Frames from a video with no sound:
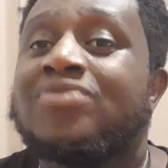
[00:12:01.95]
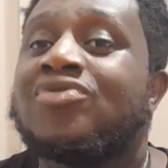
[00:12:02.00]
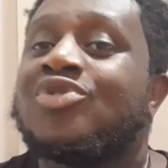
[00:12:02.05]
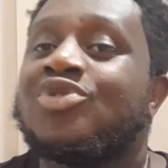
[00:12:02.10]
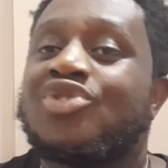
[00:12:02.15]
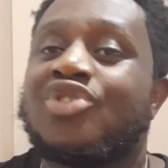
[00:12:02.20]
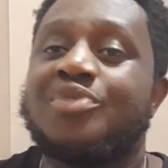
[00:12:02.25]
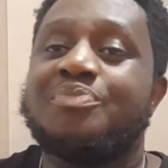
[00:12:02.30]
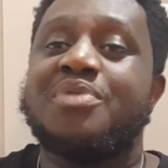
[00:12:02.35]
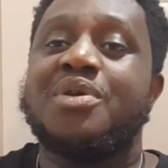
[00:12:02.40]

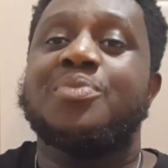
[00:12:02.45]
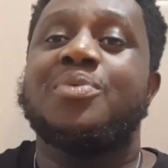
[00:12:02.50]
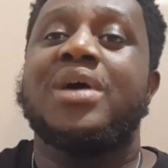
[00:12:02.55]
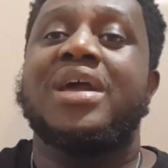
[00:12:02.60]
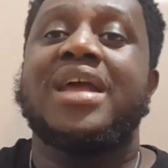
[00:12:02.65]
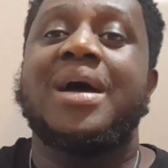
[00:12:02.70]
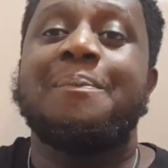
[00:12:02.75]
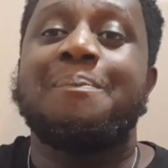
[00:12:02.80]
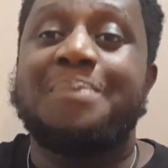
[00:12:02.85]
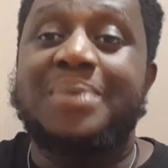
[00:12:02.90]
So Big
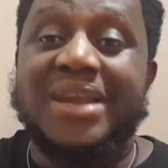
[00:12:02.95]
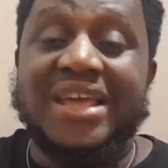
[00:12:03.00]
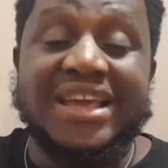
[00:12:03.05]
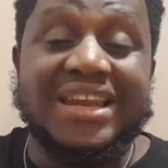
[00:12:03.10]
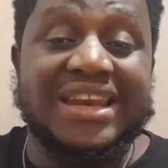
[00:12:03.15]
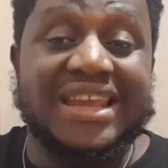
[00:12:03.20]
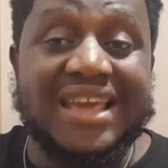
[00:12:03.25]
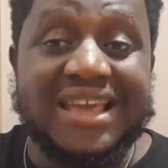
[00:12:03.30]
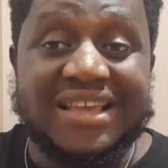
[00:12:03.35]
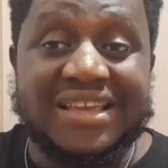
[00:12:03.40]
Brother played
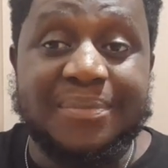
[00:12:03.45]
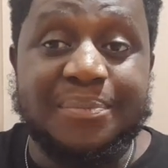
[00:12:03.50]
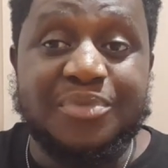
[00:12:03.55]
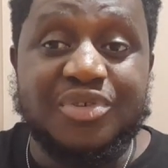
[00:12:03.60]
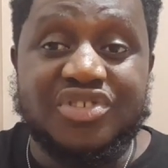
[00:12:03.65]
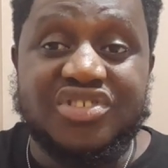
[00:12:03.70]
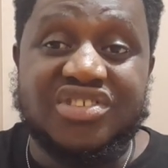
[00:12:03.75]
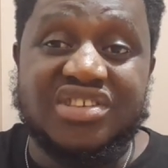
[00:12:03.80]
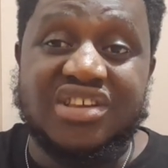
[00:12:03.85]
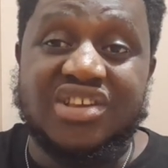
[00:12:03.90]
the
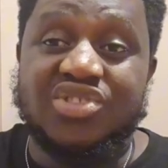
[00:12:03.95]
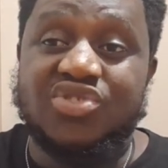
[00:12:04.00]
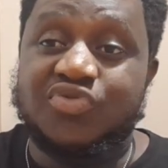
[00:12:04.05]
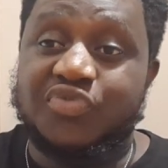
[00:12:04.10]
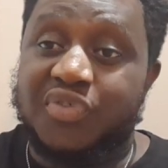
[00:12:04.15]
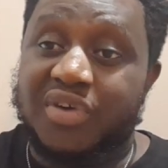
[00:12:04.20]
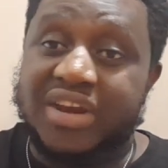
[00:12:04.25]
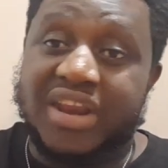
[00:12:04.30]
music for